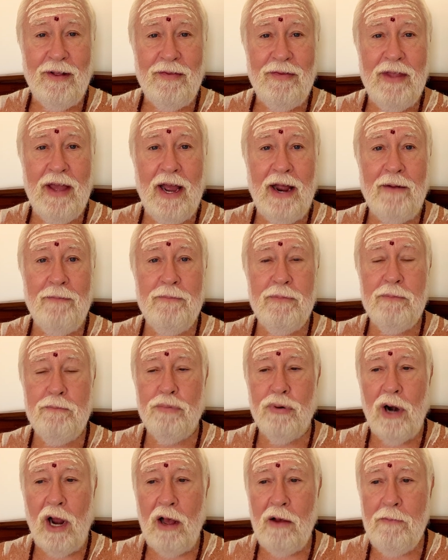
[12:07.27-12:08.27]
that
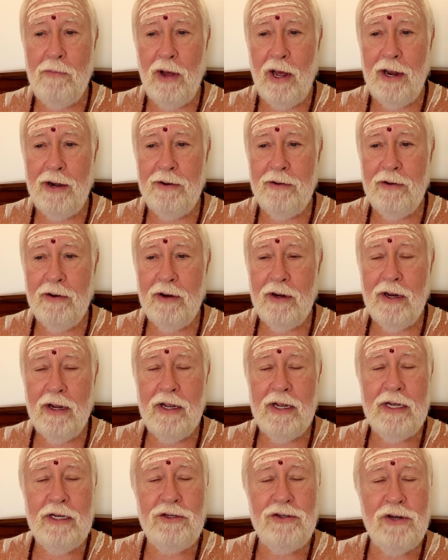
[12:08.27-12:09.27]
Brahman
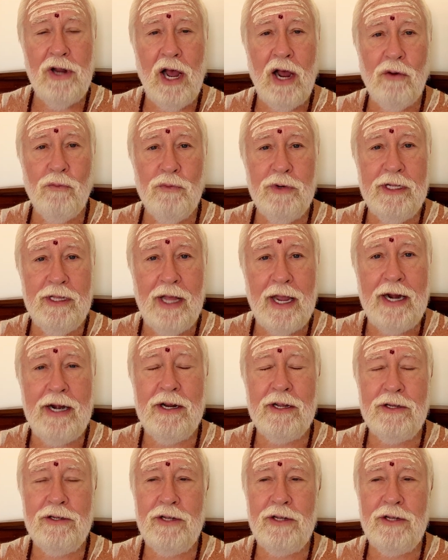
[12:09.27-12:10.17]
is not related